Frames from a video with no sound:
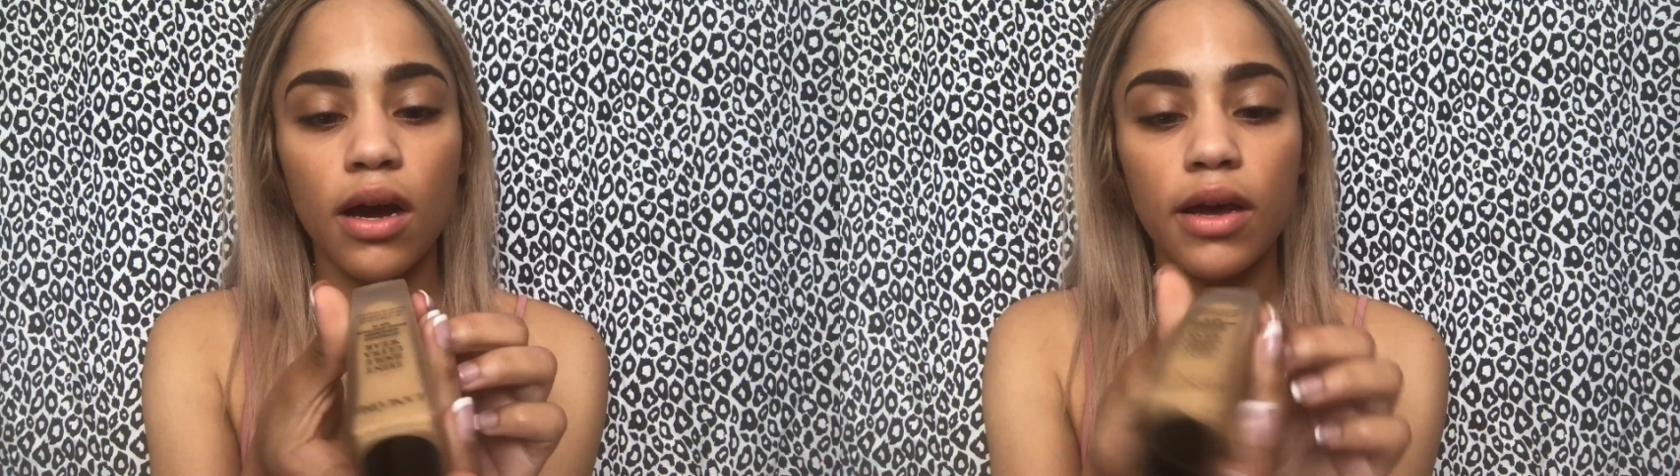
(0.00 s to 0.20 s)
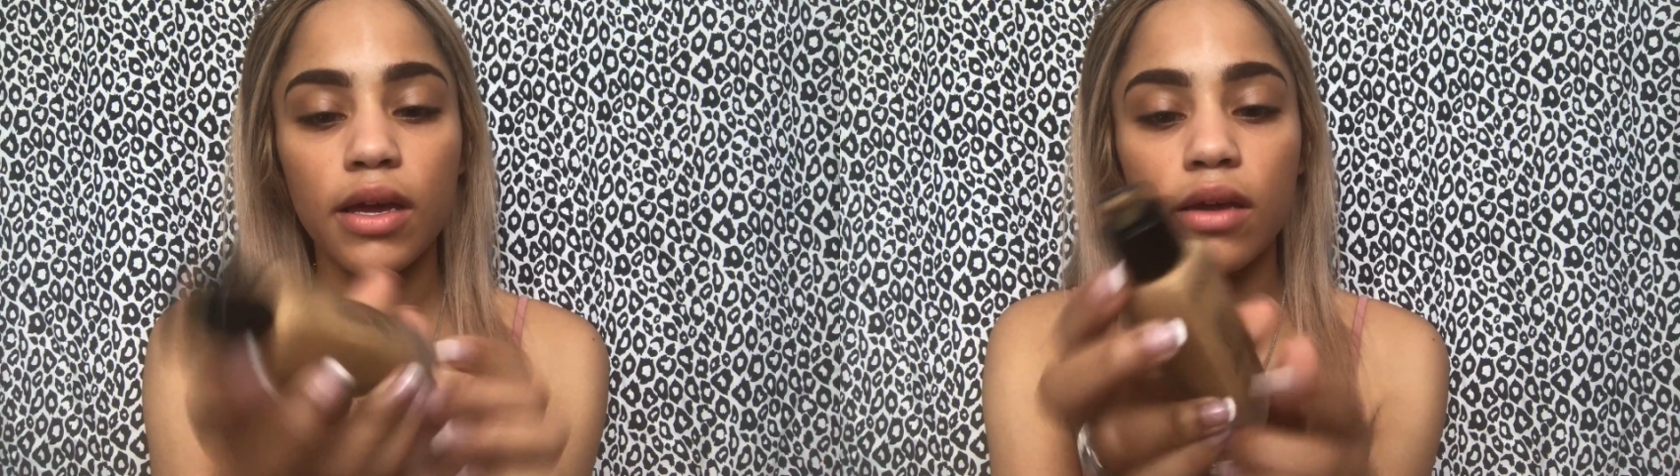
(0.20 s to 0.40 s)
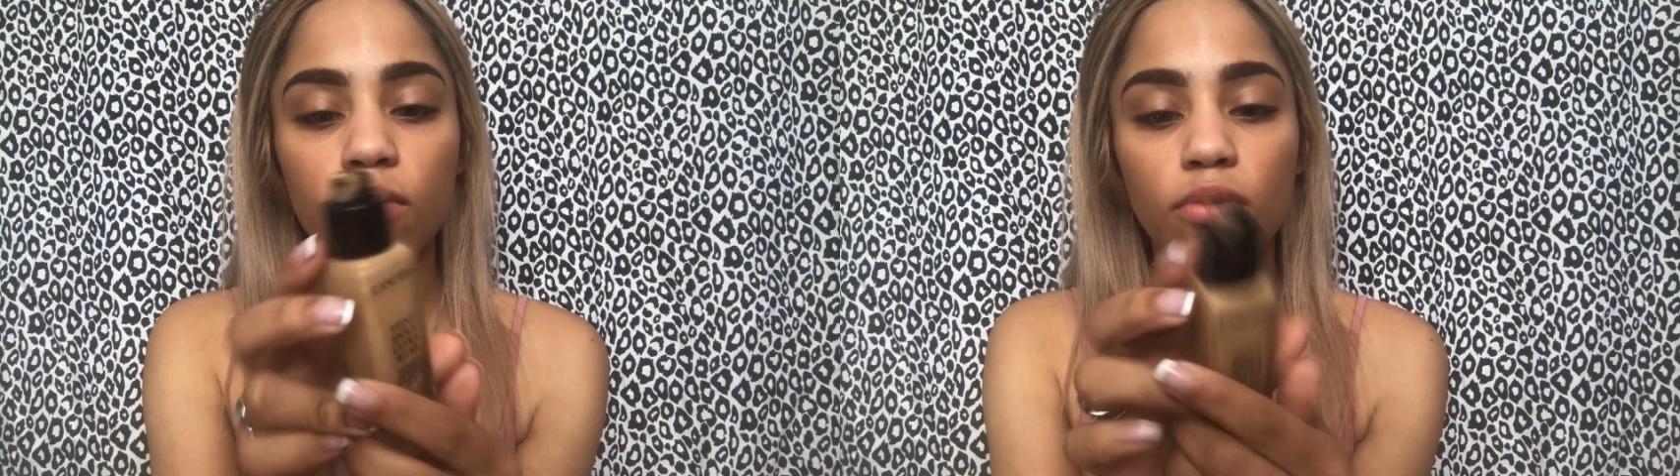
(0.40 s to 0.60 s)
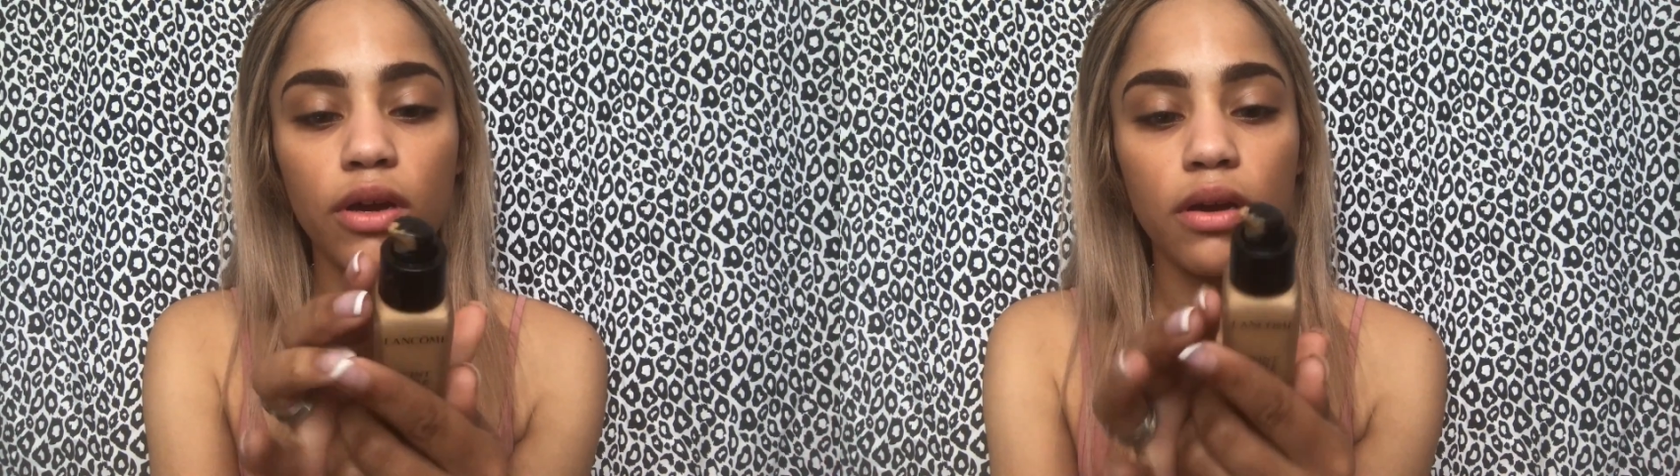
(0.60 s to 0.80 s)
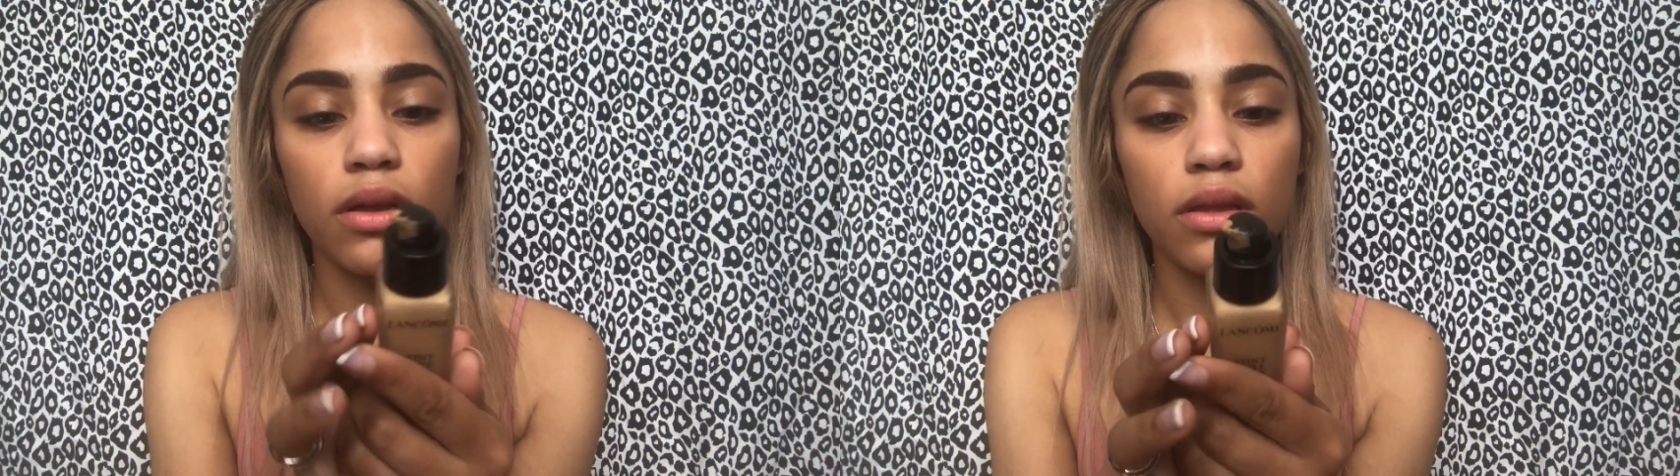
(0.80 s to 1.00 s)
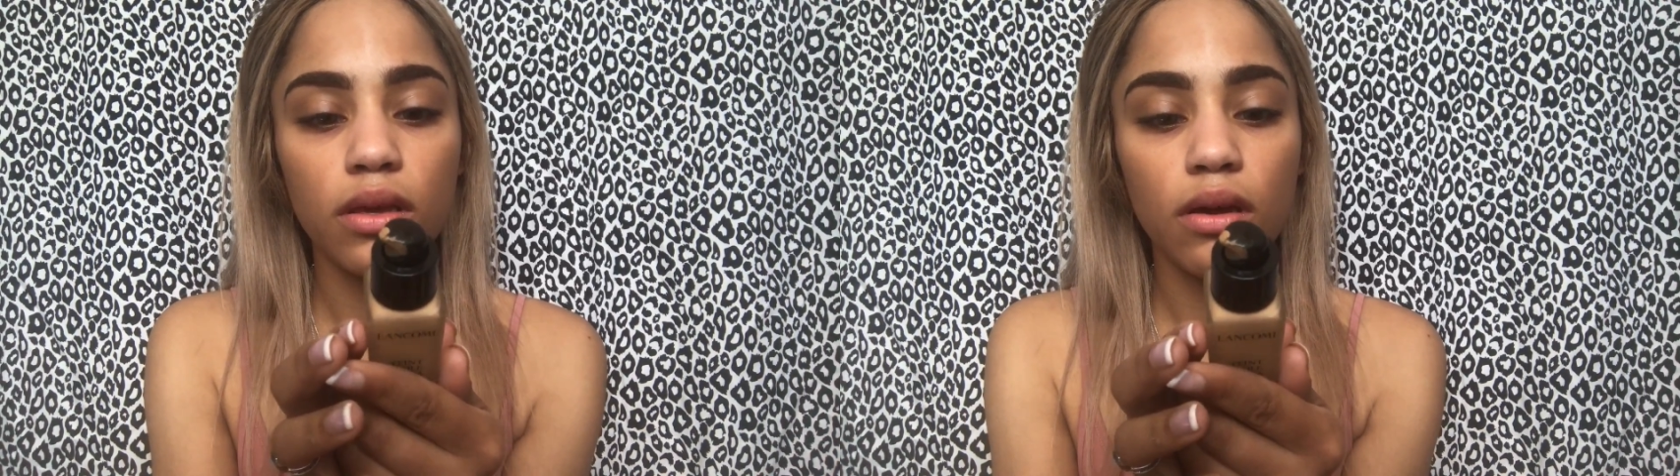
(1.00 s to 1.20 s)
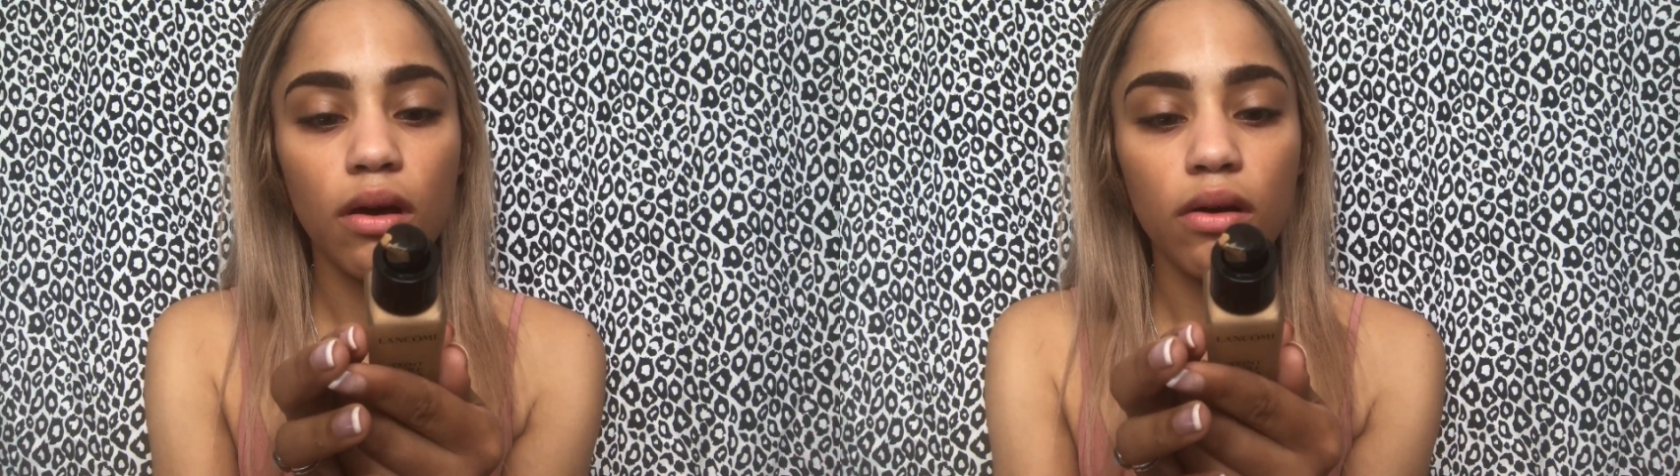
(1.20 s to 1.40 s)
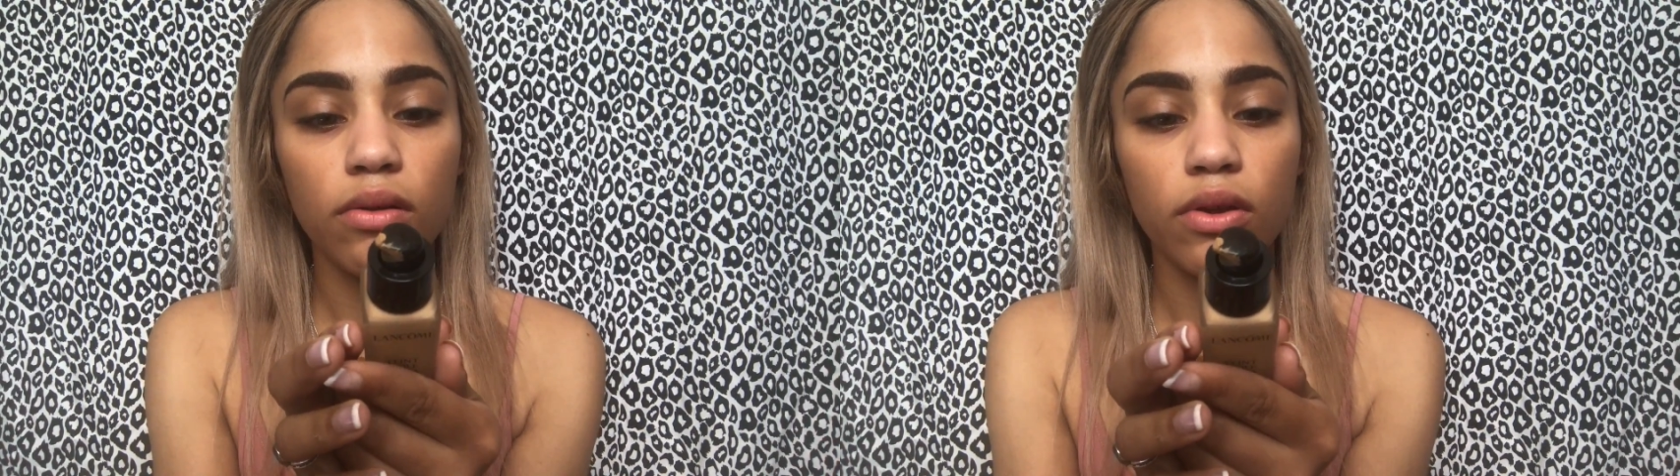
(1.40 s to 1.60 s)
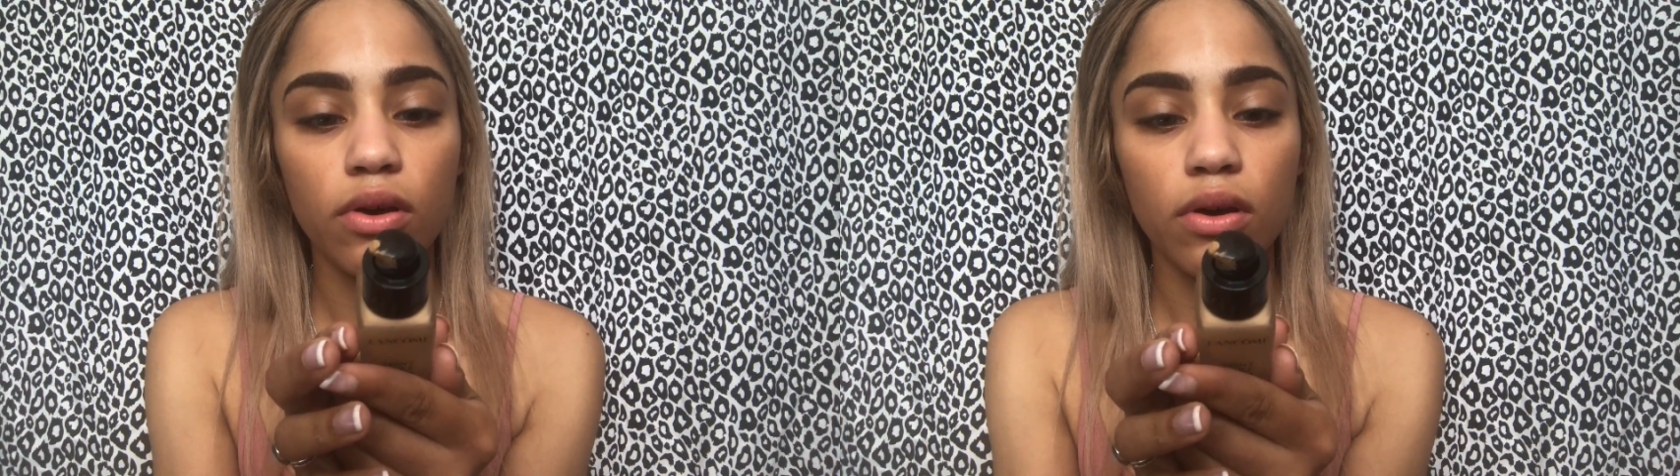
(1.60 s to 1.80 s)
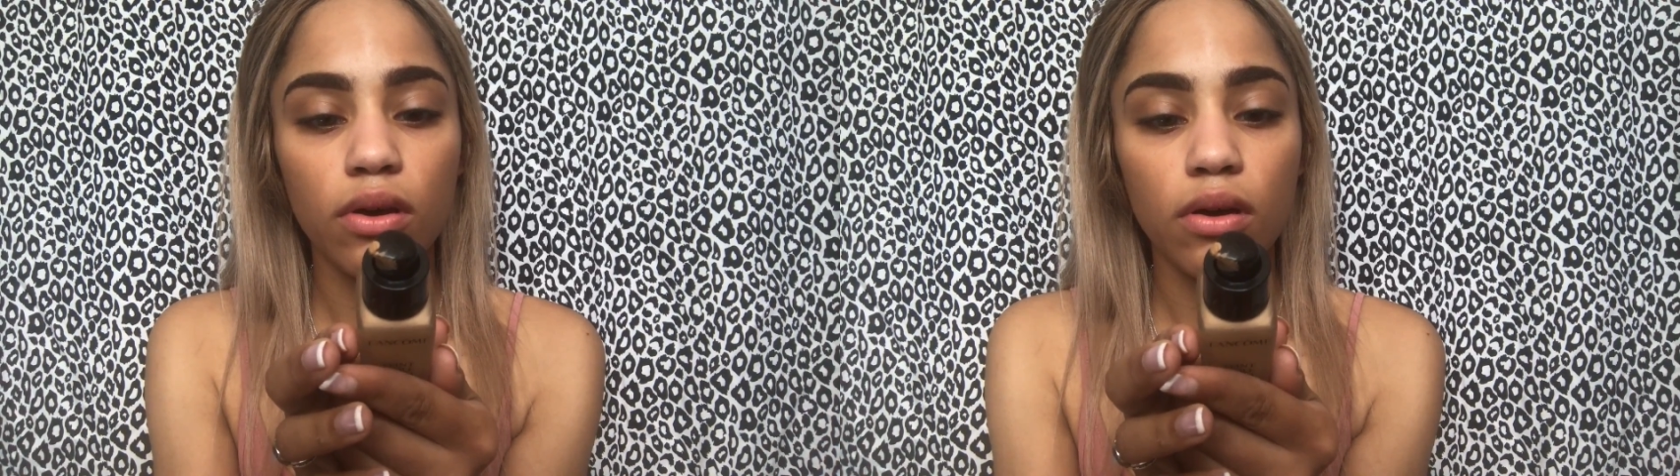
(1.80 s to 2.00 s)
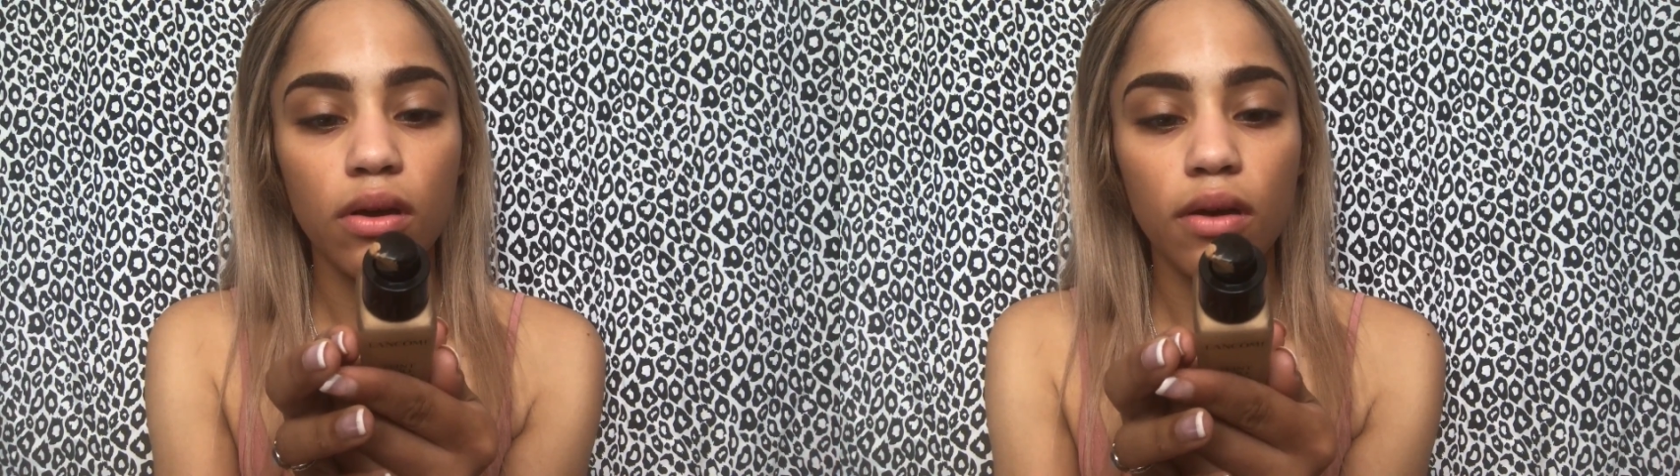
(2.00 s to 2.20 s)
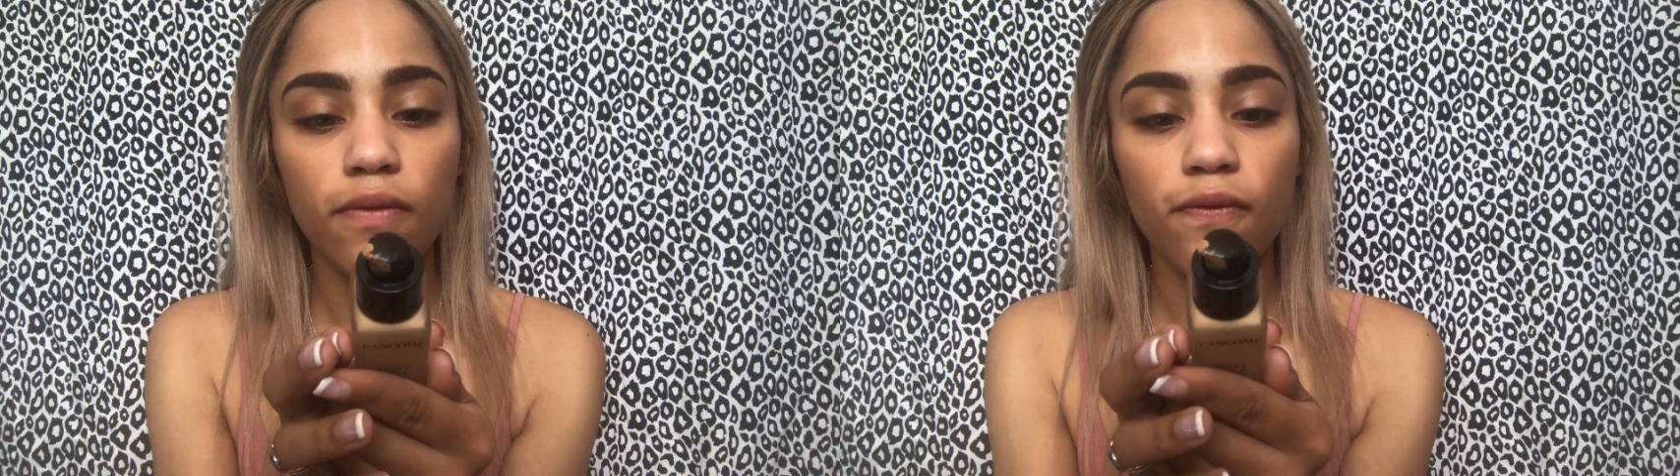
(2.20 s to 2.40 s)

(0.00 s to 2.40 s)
I am wearing the color